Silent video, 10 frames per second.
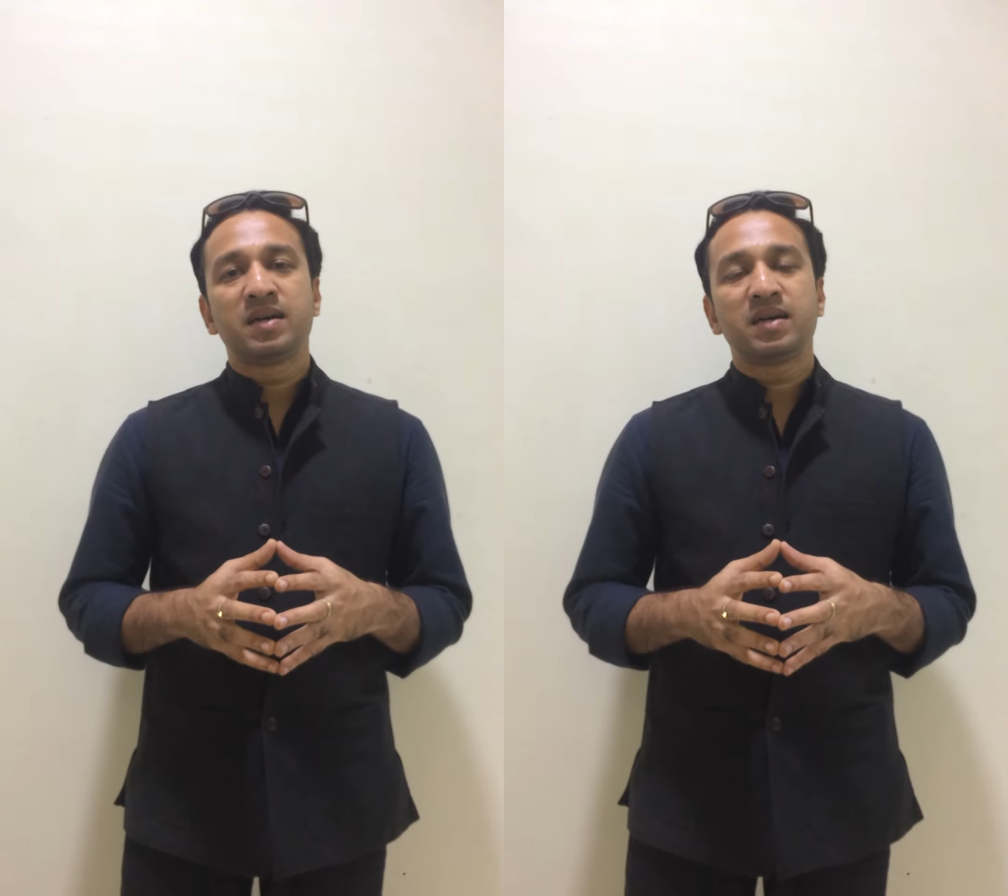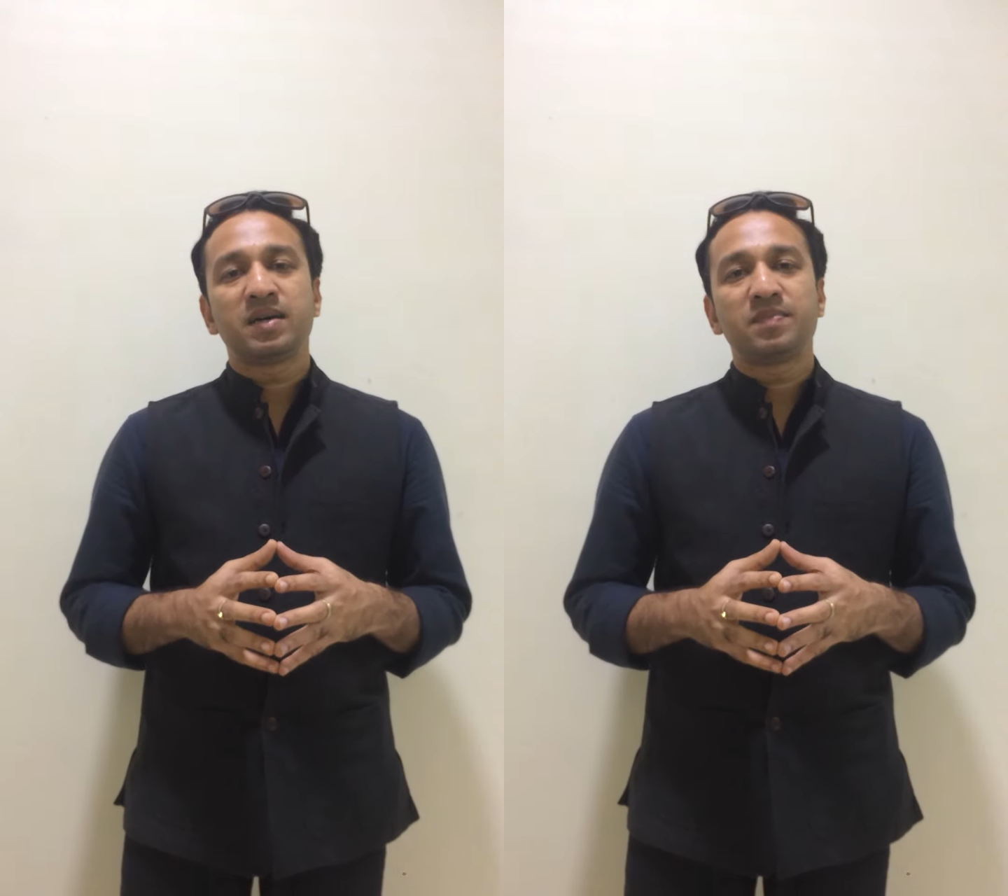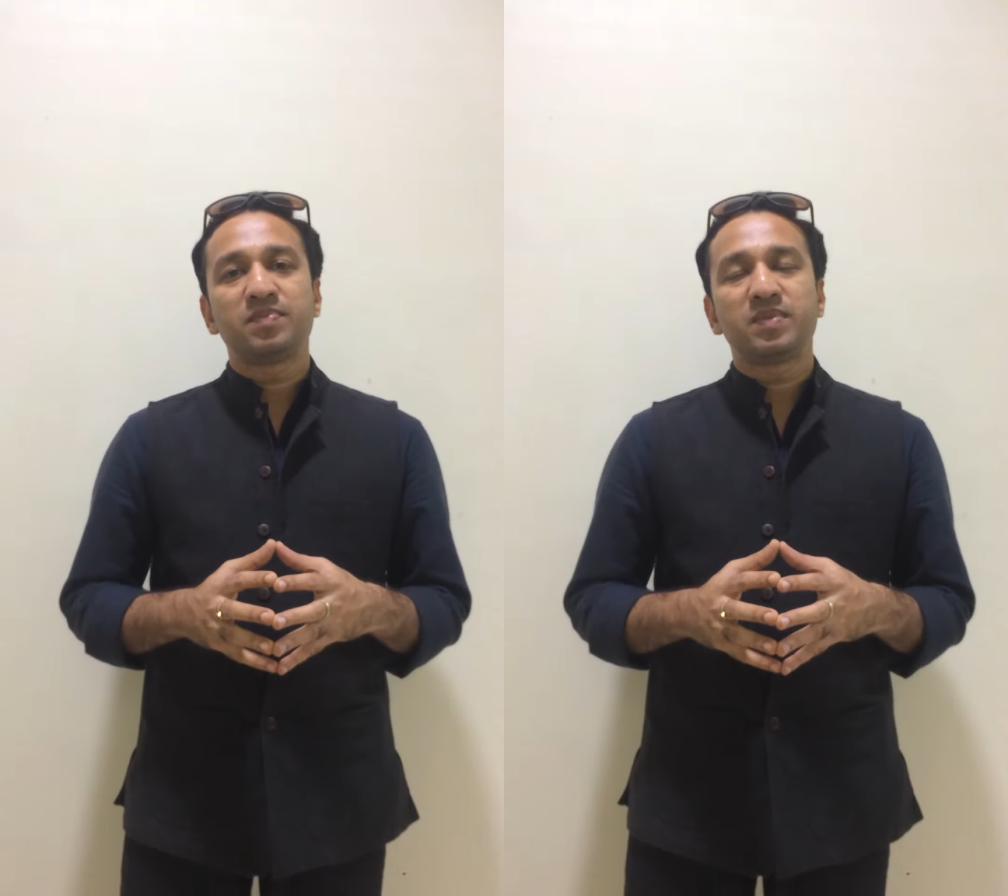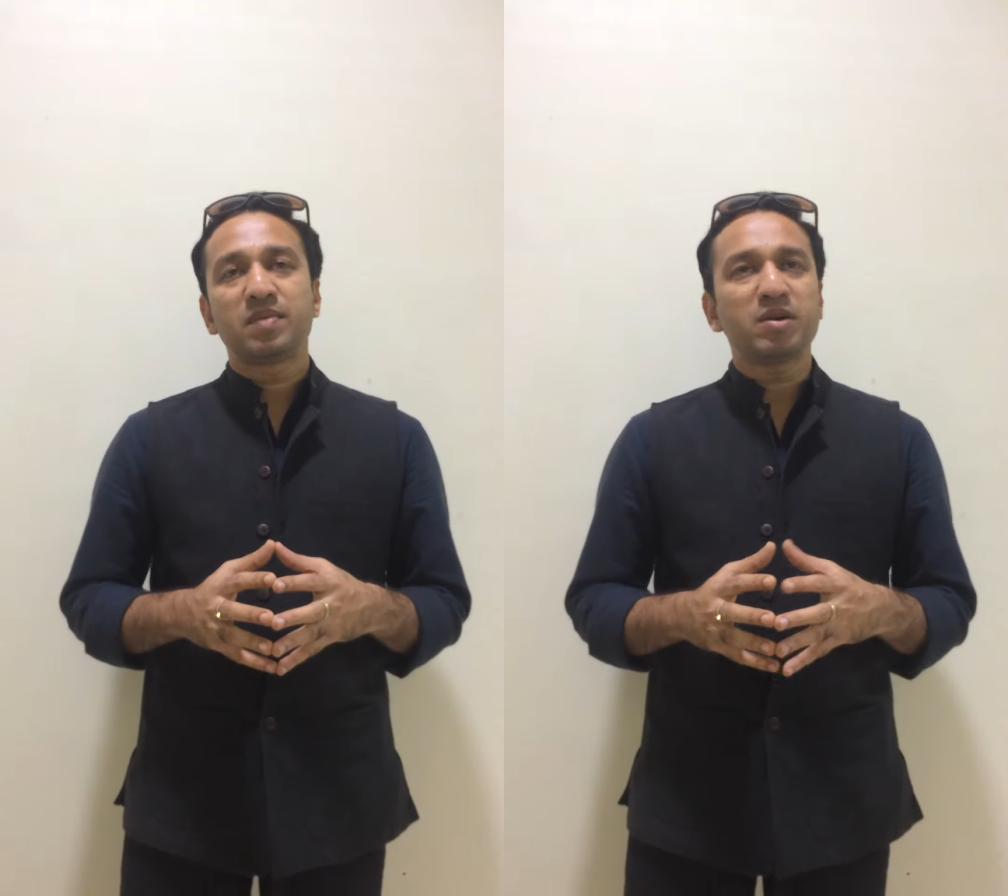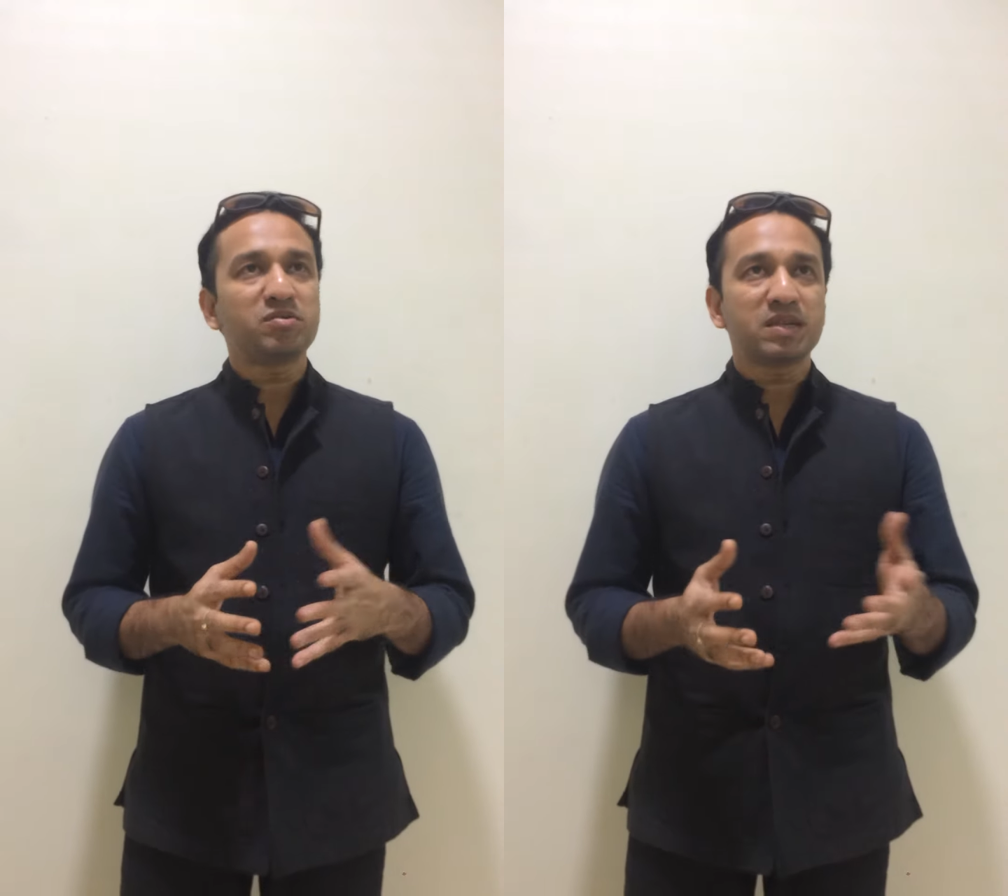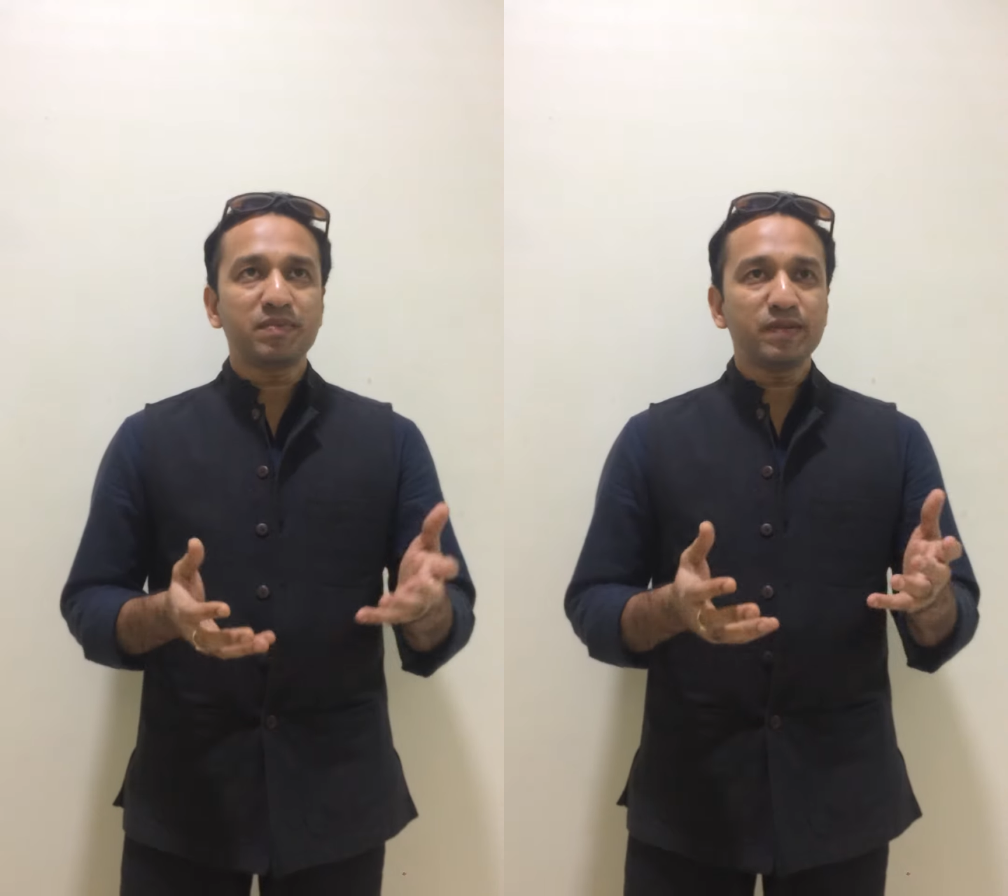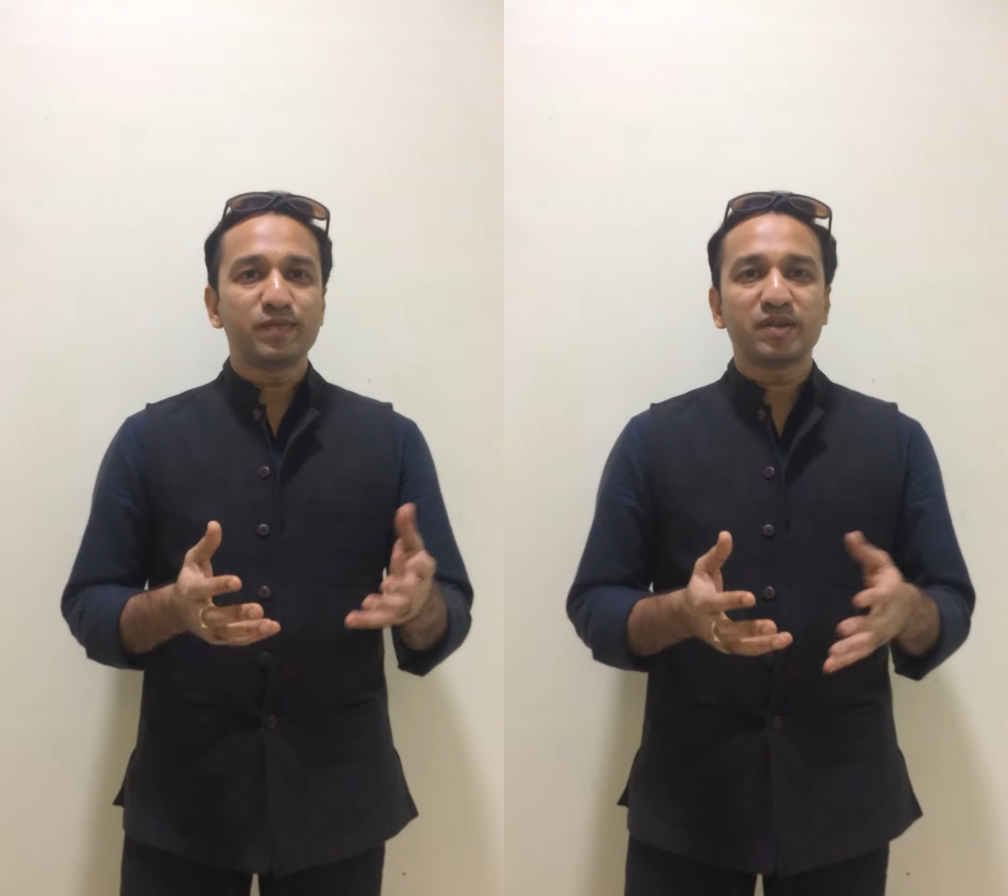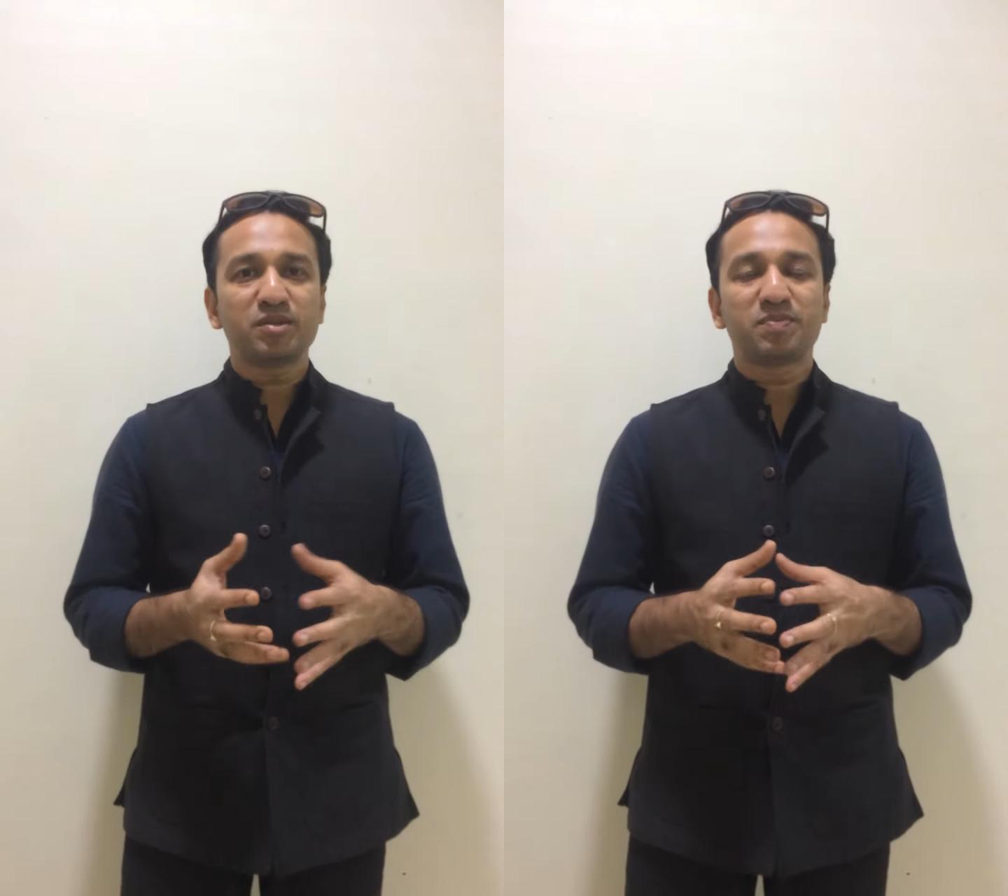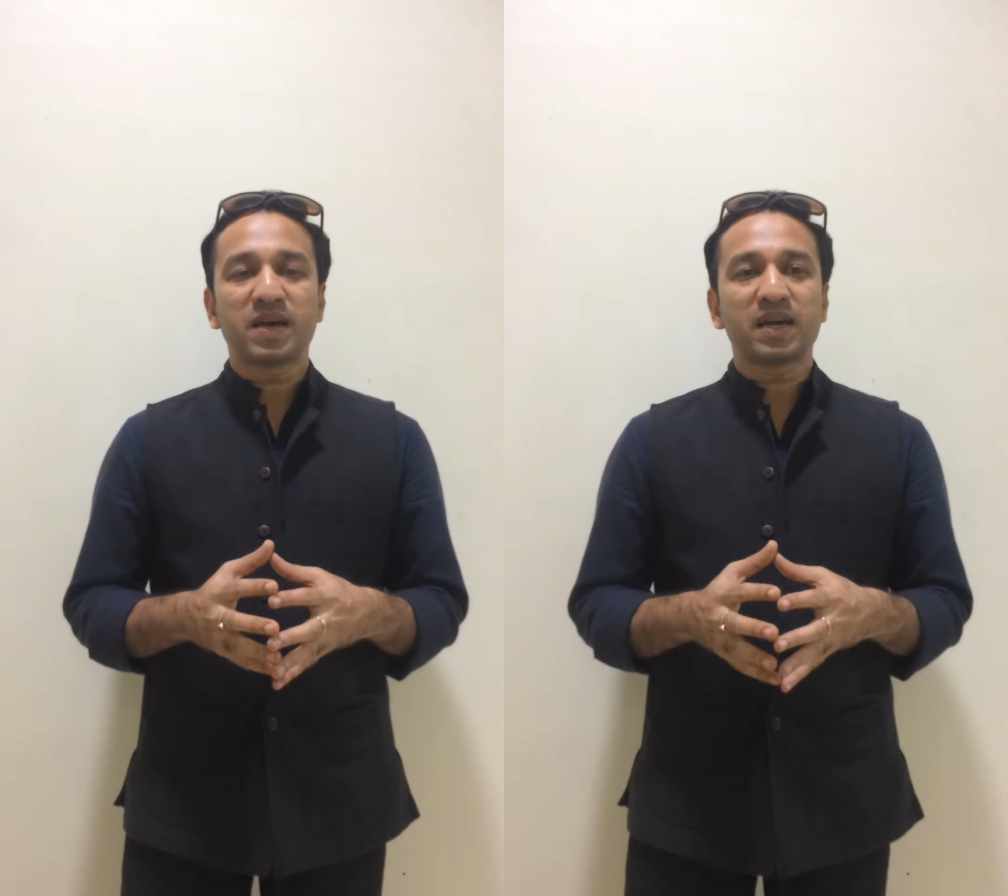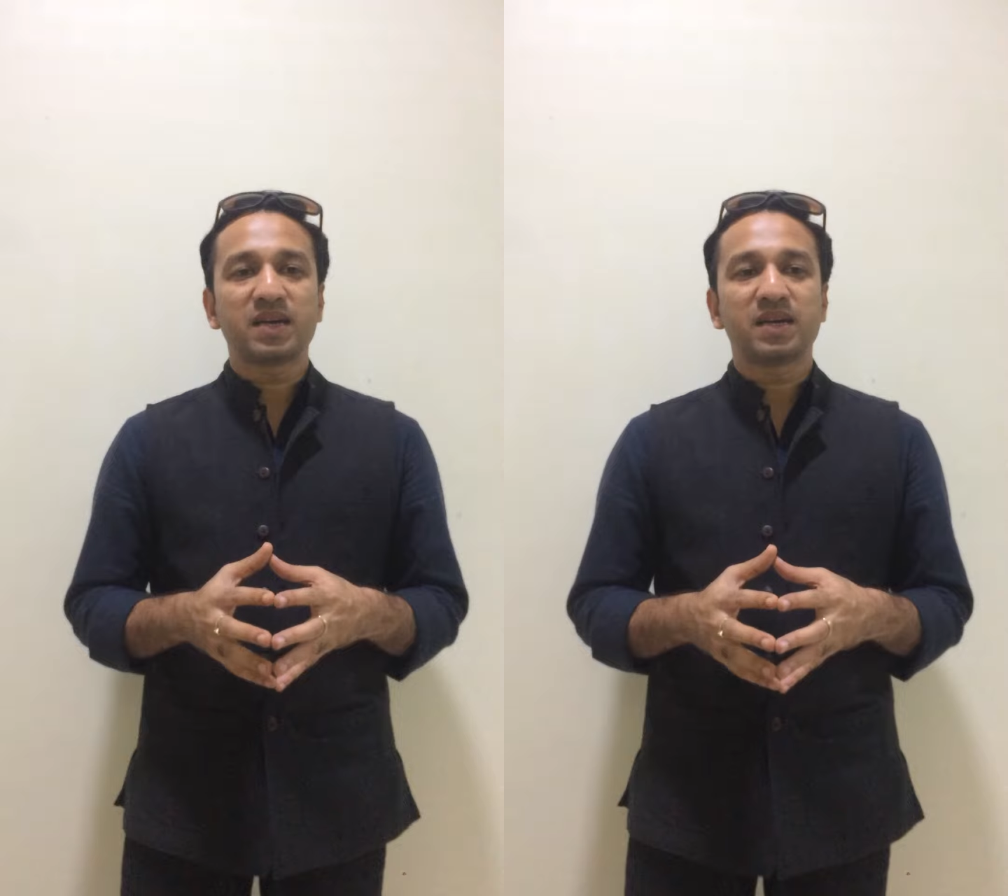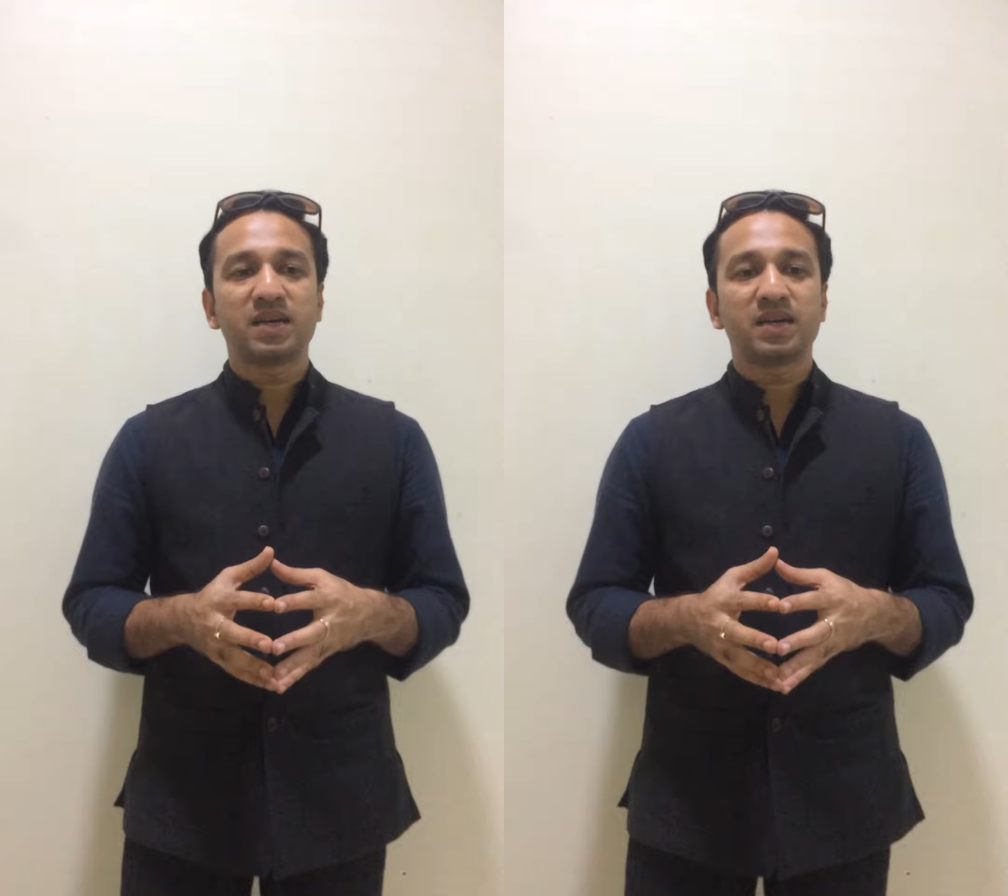About a couple of years back,